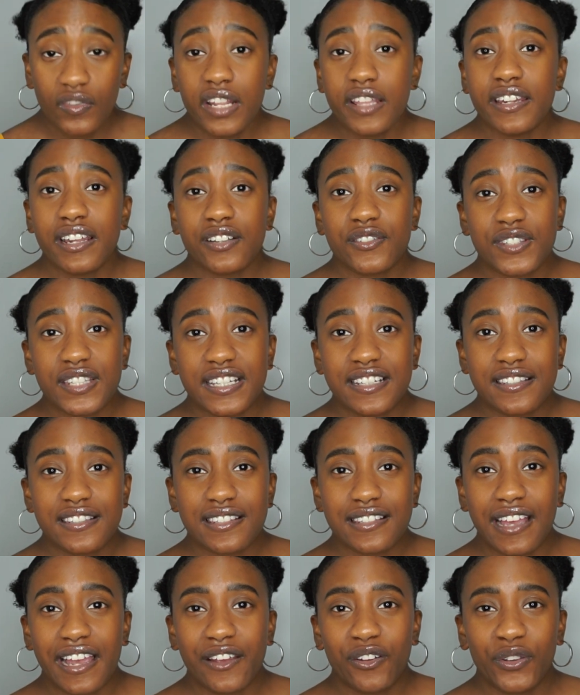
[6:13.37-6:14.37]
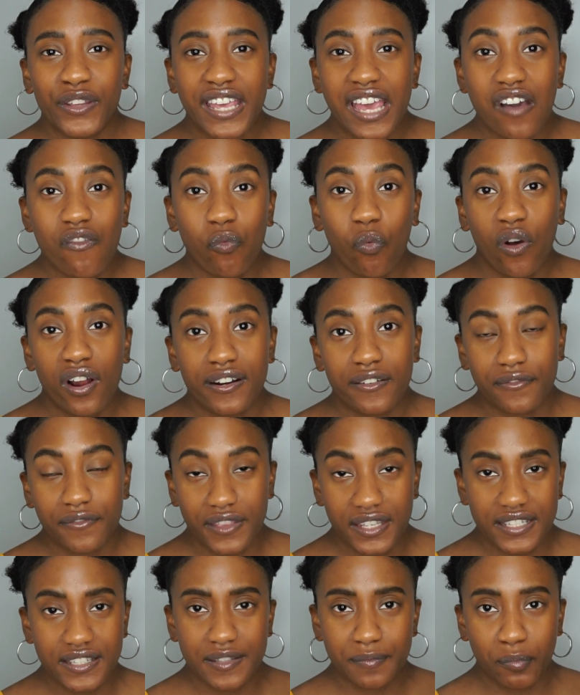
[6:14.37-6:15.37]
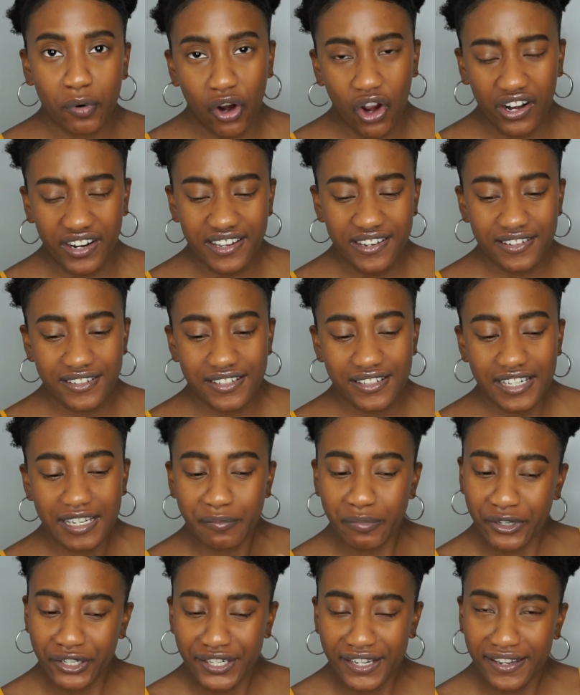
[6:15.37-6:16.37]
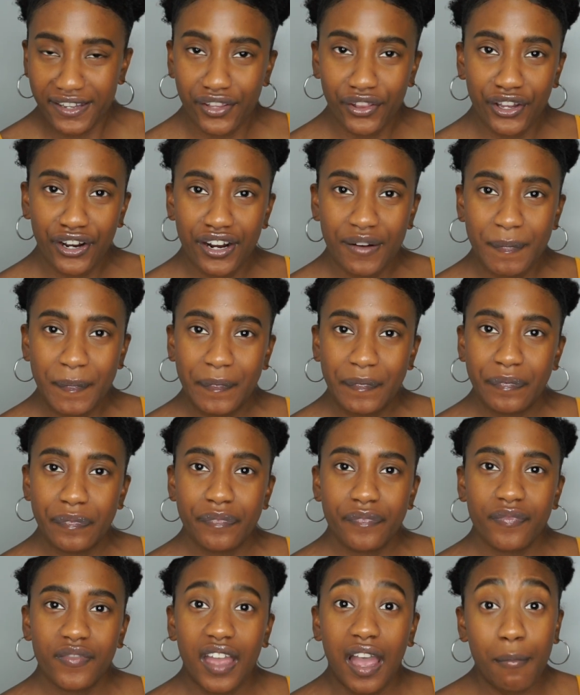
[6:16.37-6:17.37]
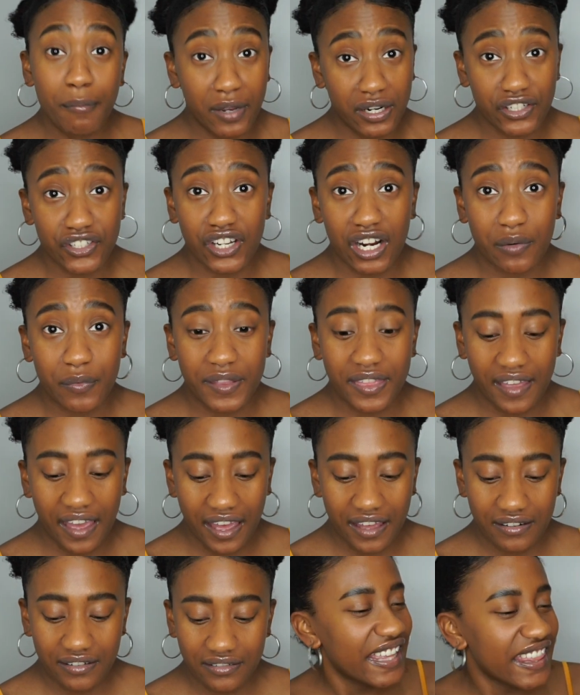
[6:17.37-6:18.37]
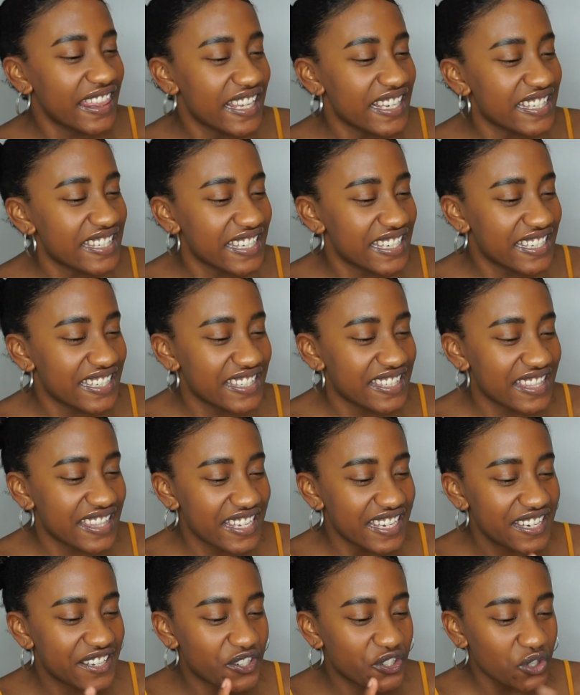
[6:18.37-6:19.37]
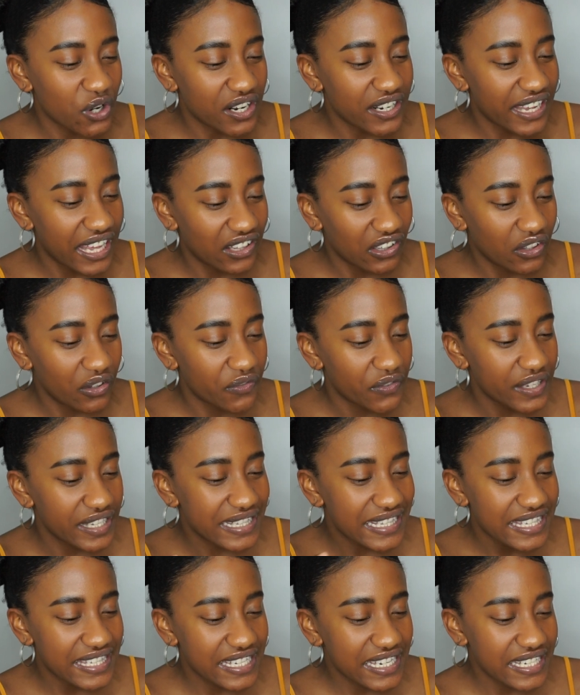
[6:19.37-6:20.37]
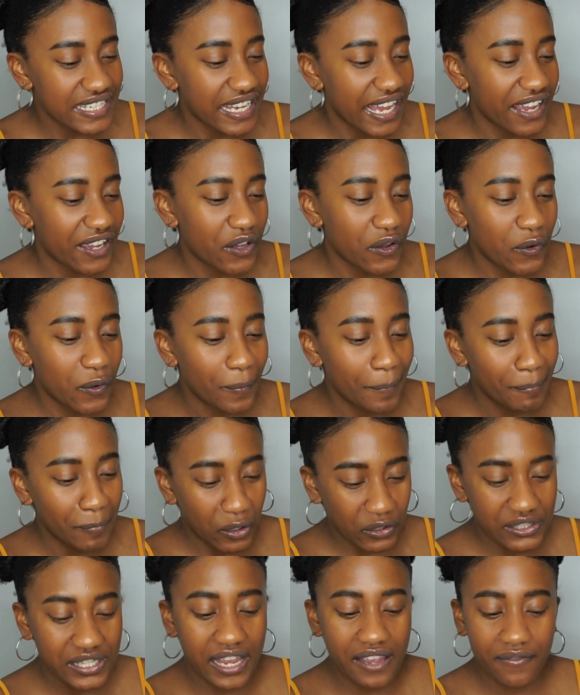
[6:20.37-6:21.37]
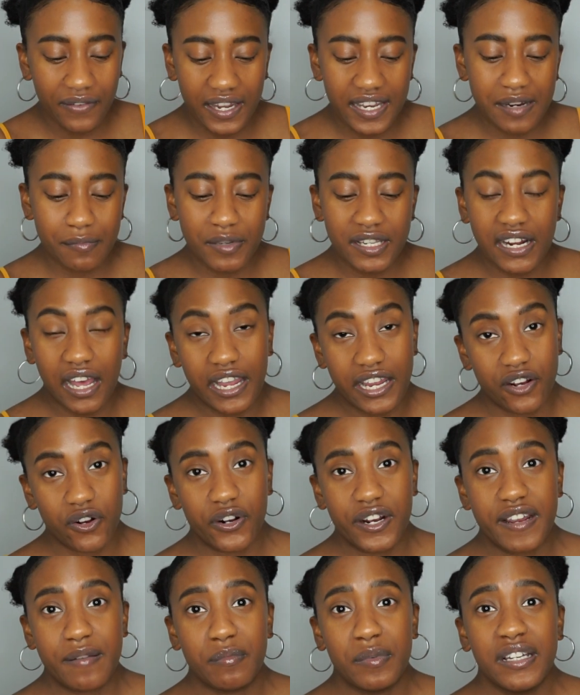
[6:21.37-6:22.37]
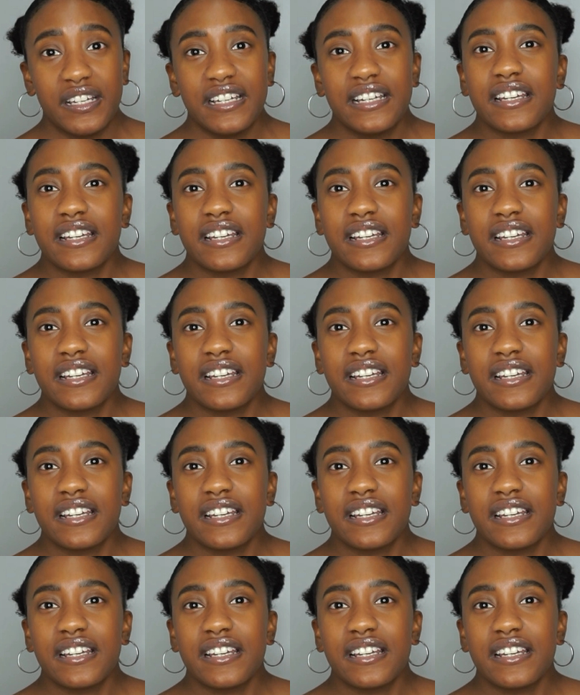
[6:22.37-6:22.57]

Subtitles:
Now, since I only have one of this product in particular, I'm gonna start with that. This is the Drunk Elephant Sea Tango Multivitamin Eye Cream.